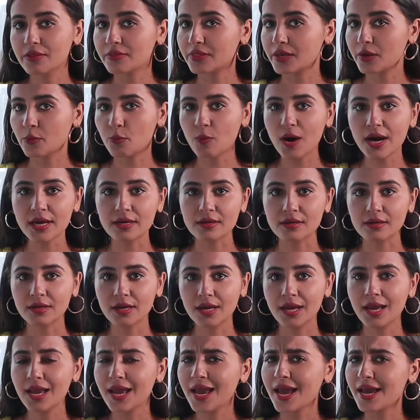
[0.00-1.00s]
They won.
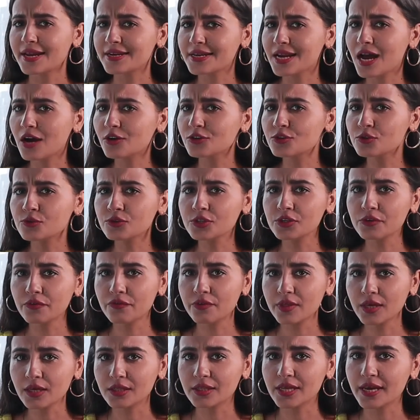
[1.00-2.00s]
And now don't you
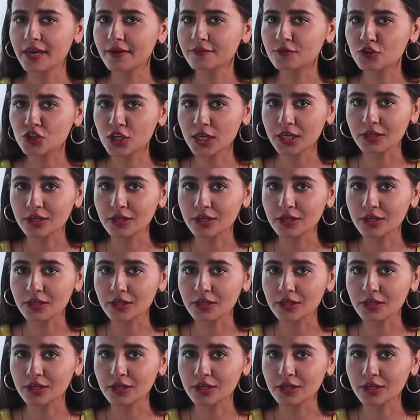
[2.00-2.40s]
think they have